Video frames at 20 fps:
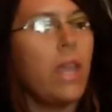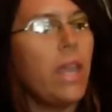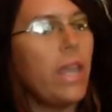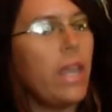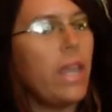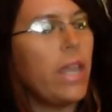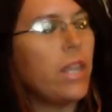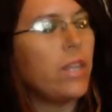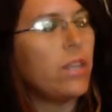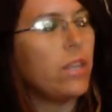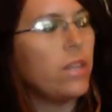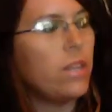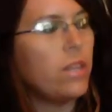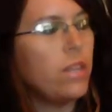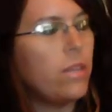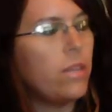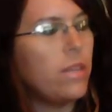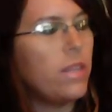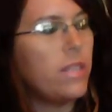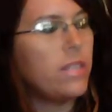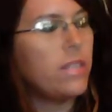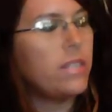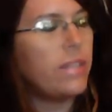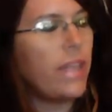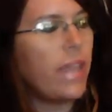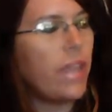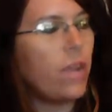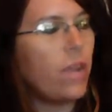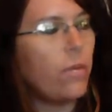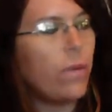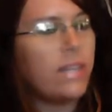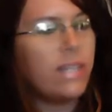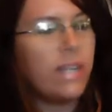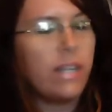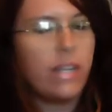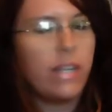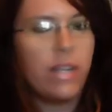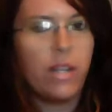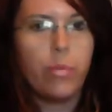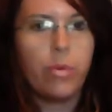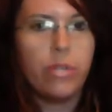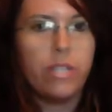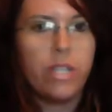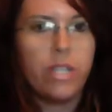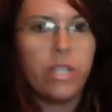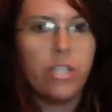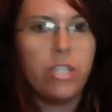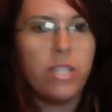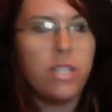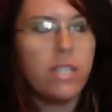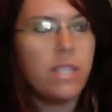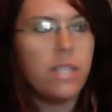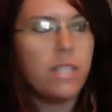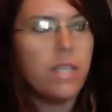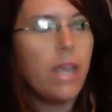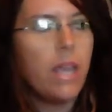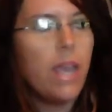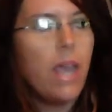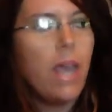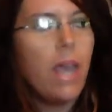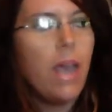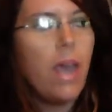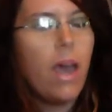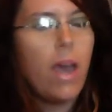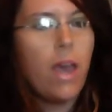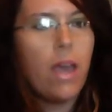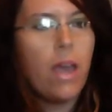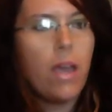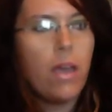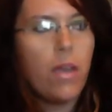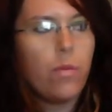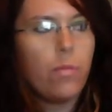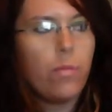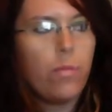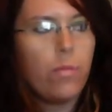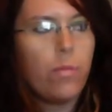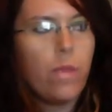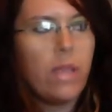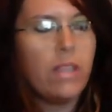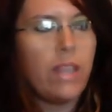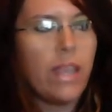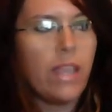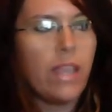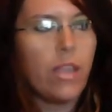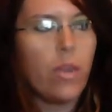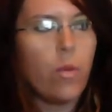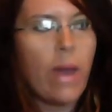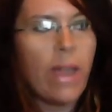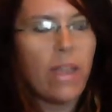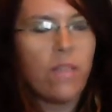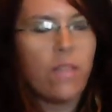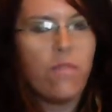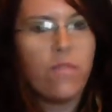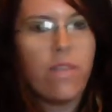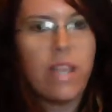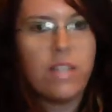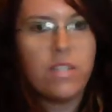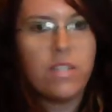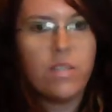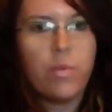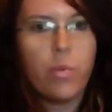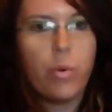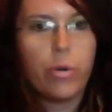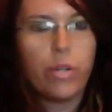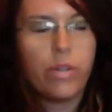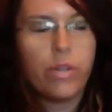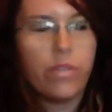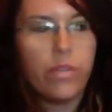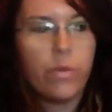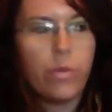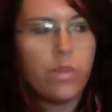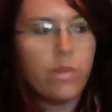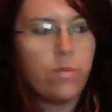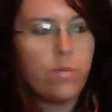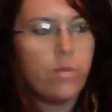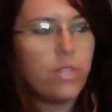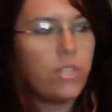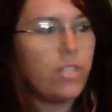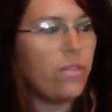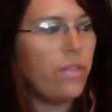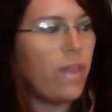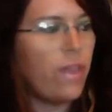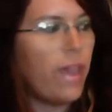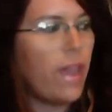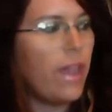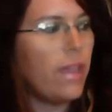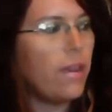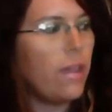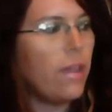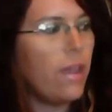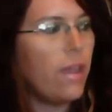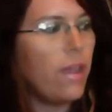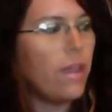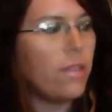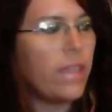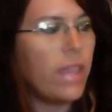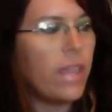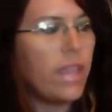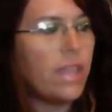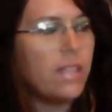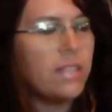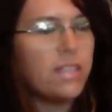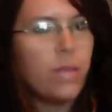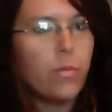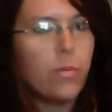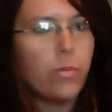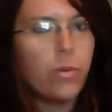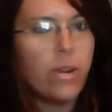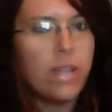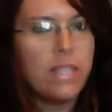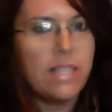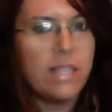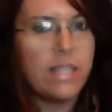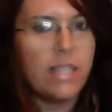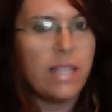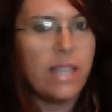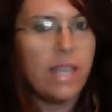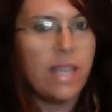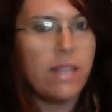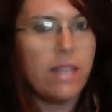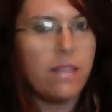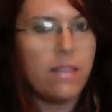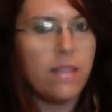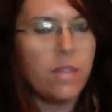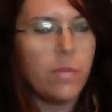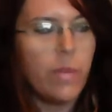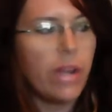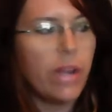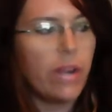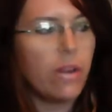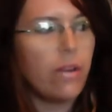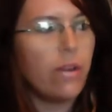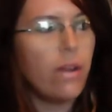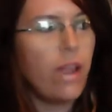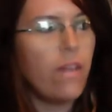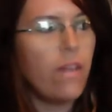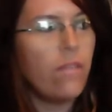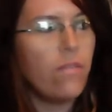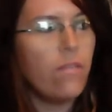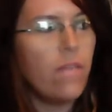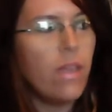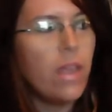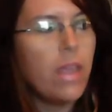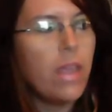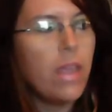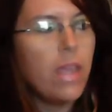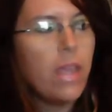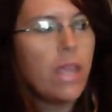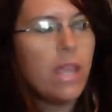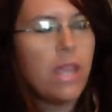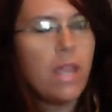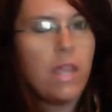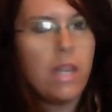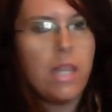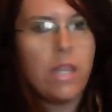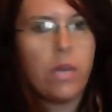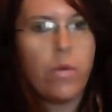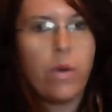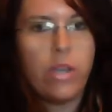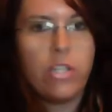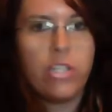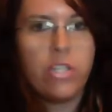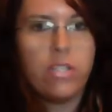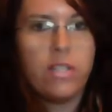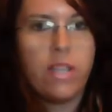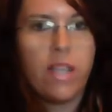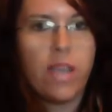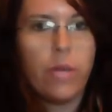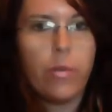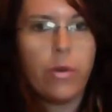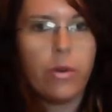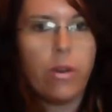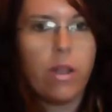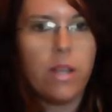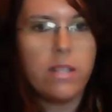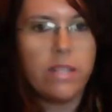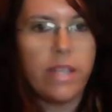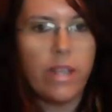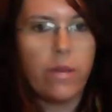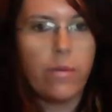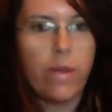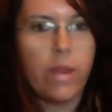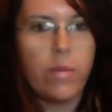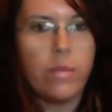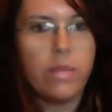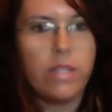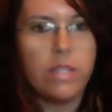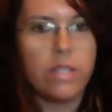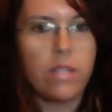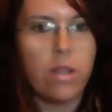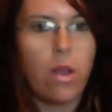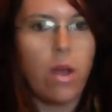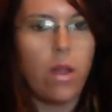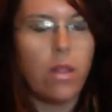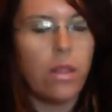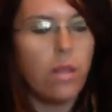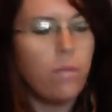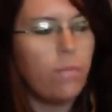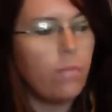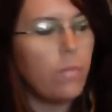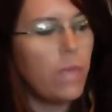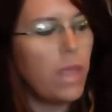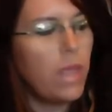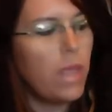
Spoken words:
In this, they can write down any predictions, and then they can go back and find support if you want them to do that. They can summarize at the end in this paragraph. Any questions they come across, they can write in this column.